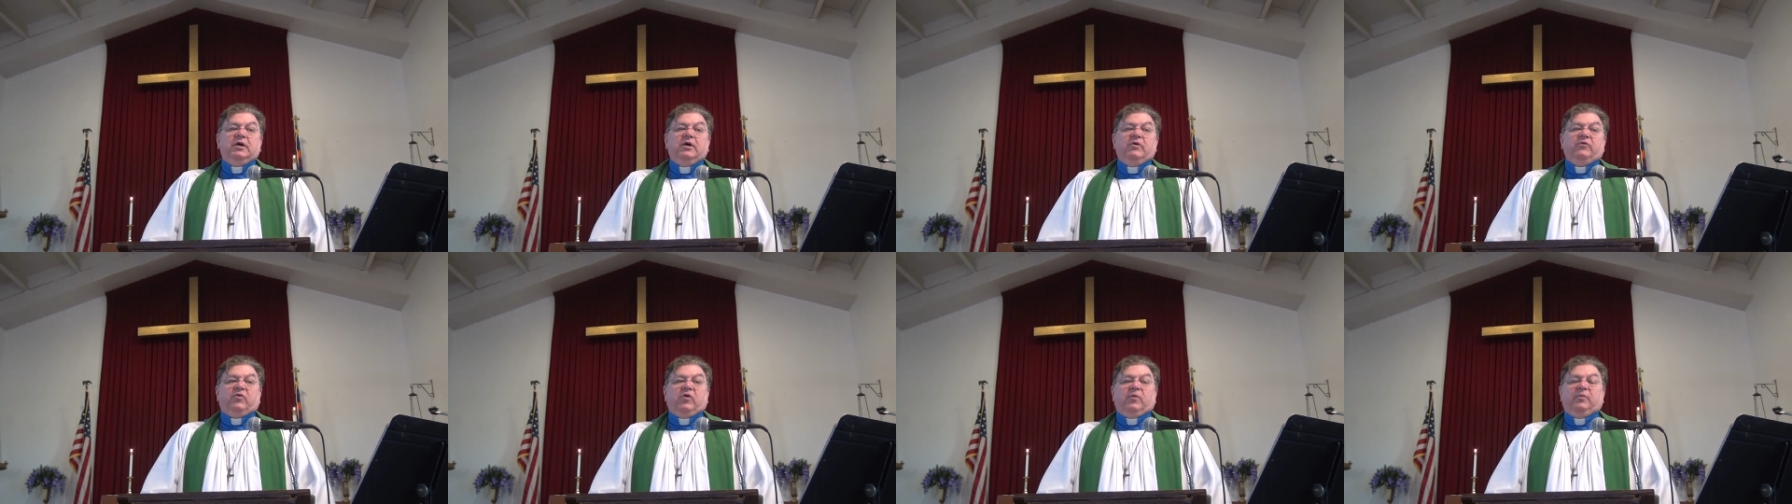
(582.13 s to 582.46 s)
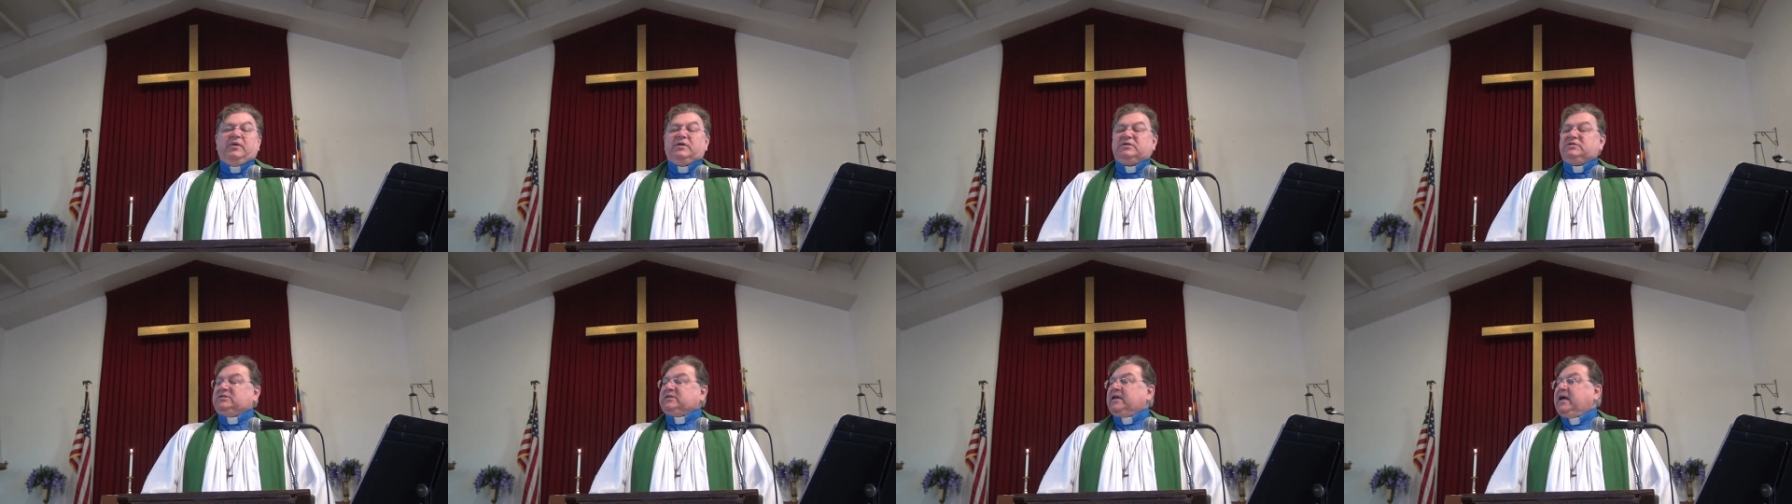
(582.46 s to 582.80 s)
from
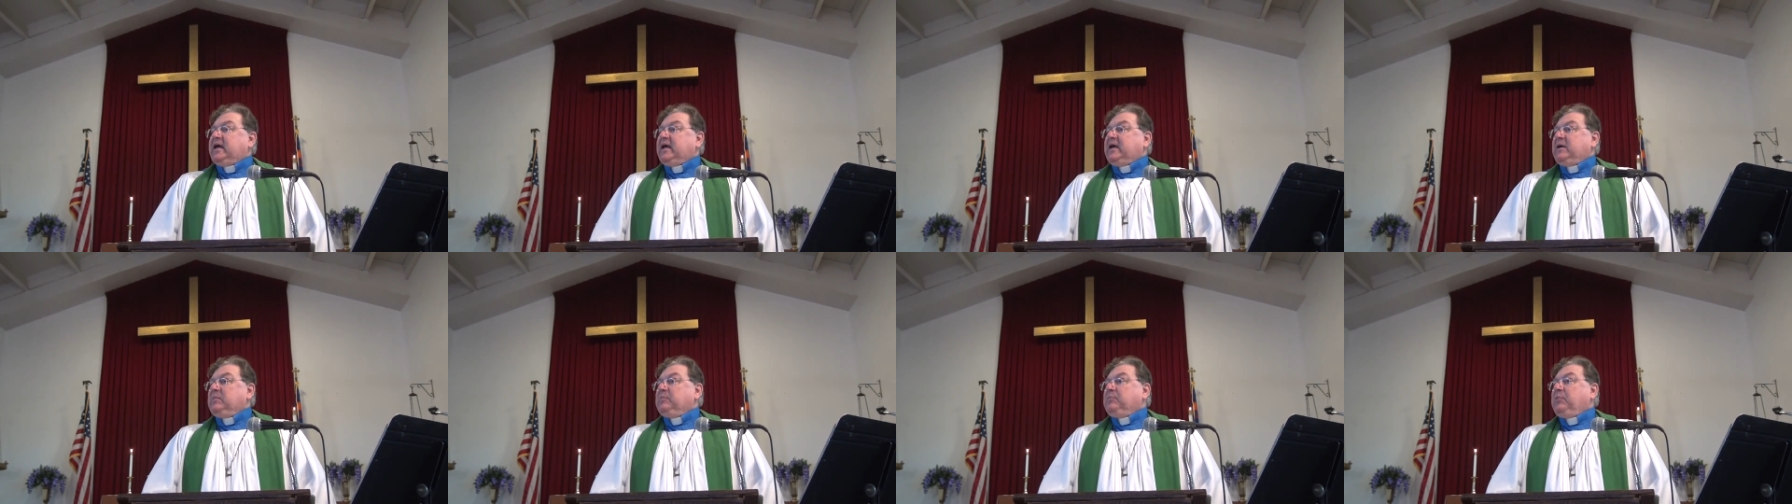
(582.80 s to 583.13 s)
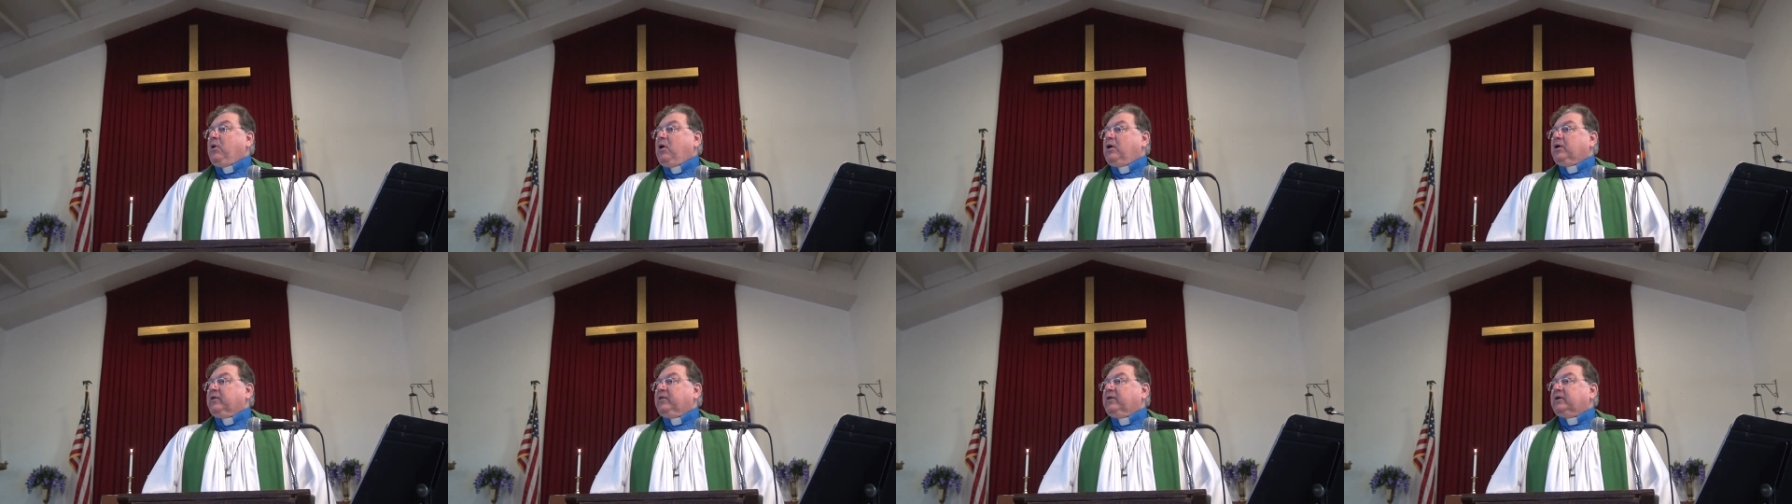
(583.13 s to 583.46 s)
the same
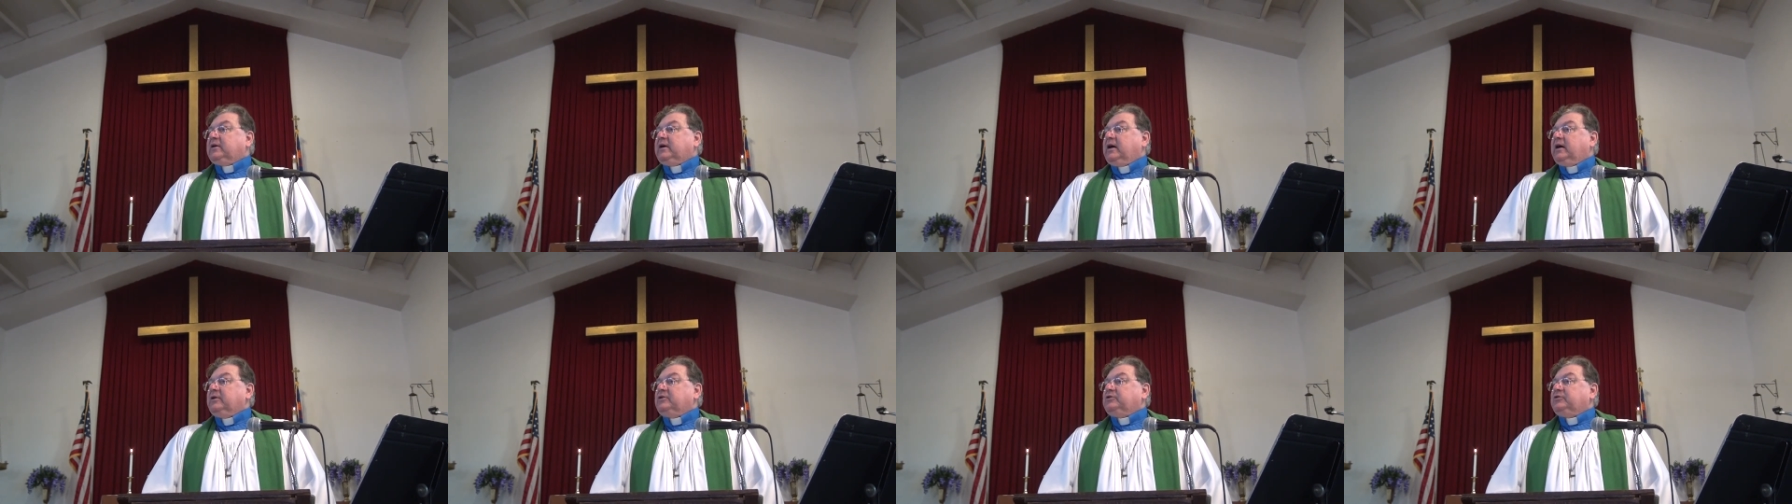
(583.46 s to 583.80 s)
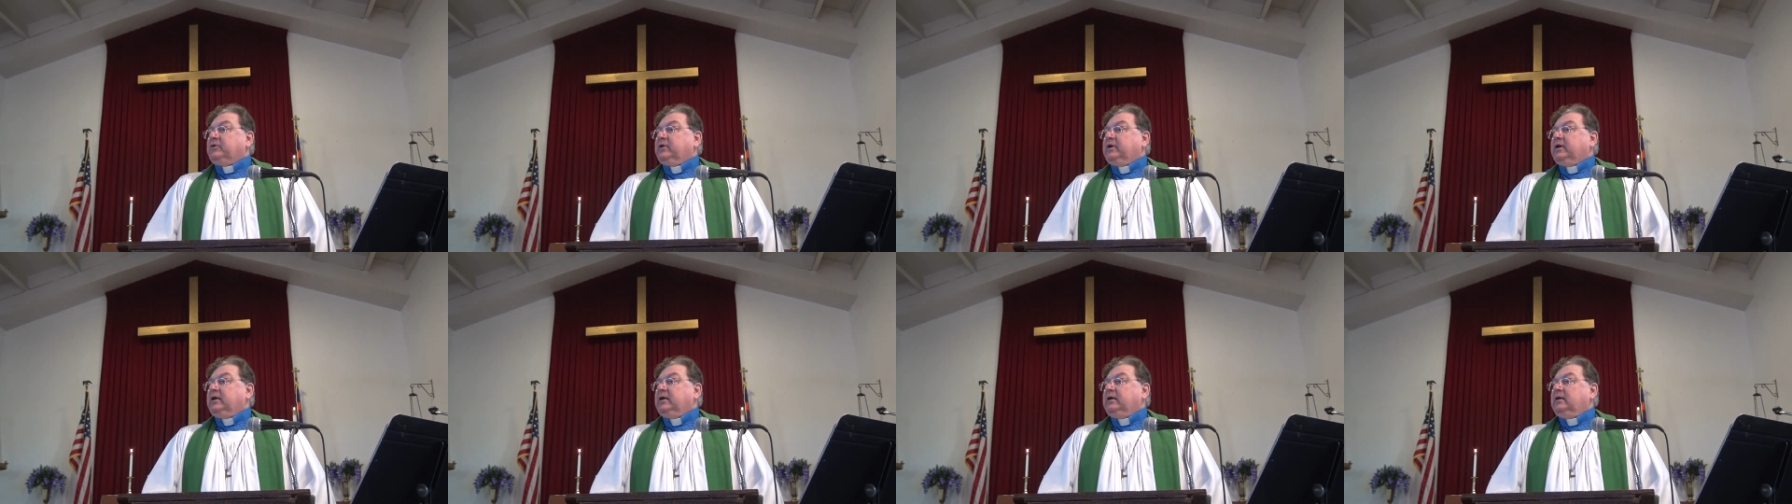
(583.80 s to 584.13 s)
part of the
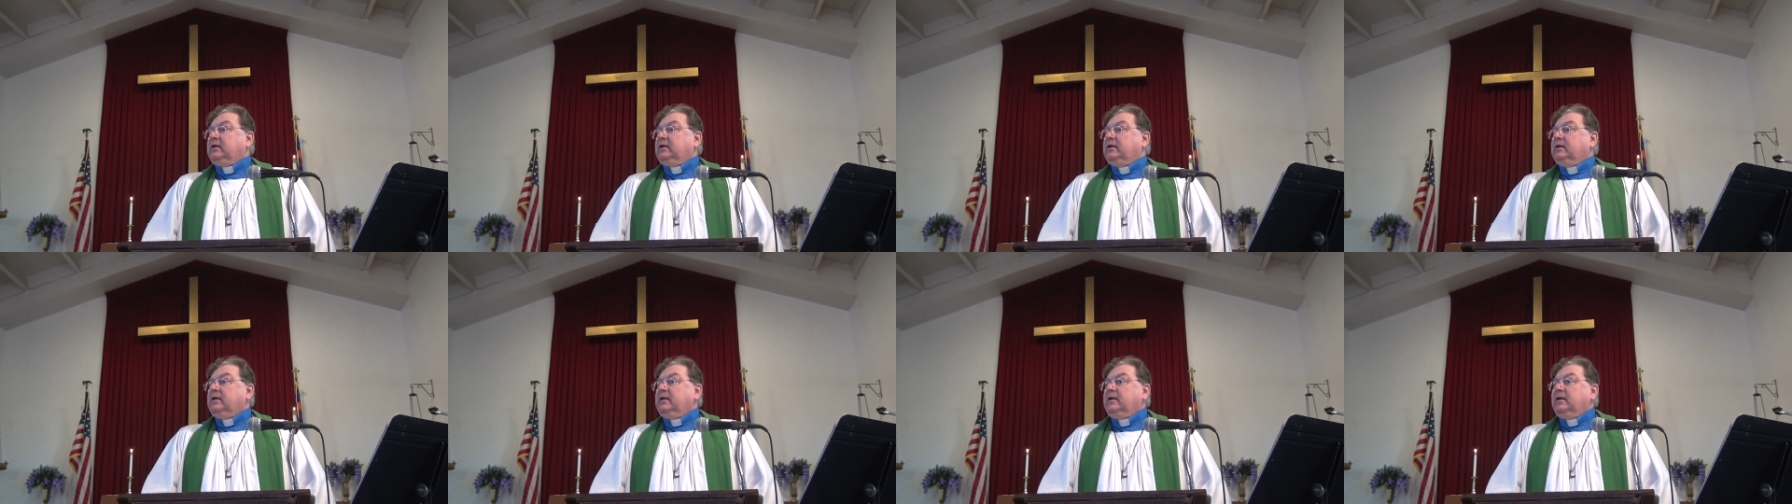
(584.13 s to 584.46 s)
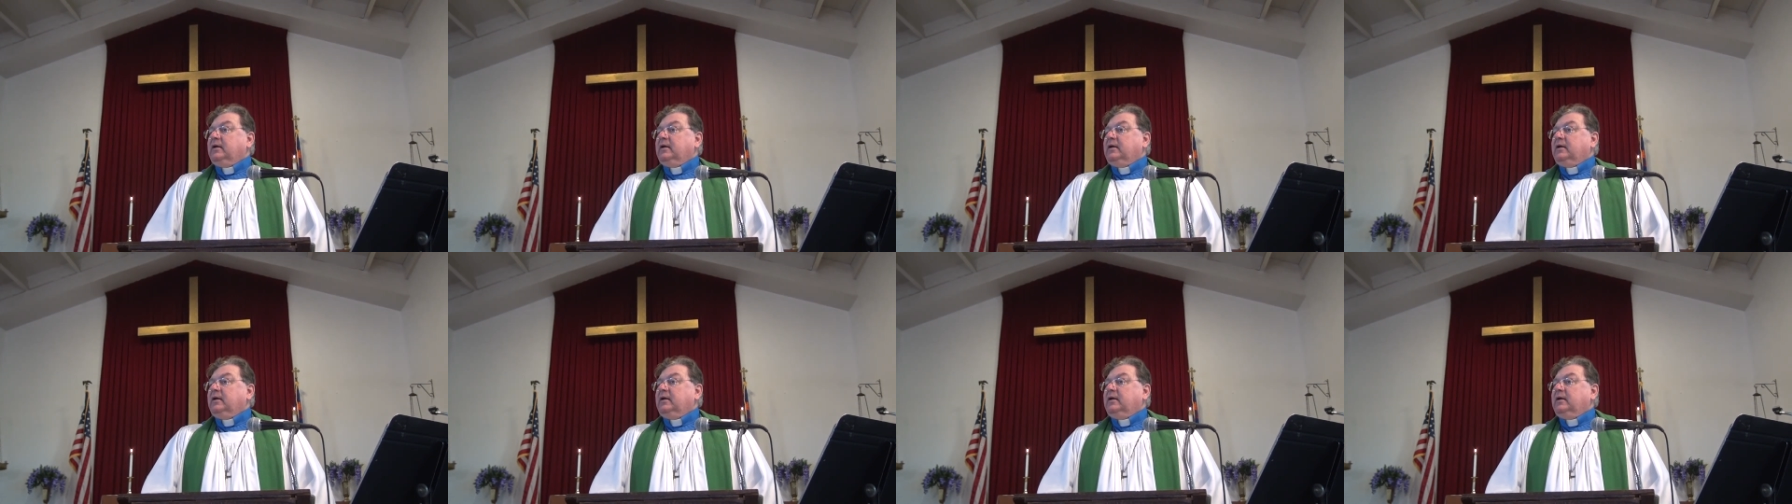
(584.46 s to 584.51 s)
country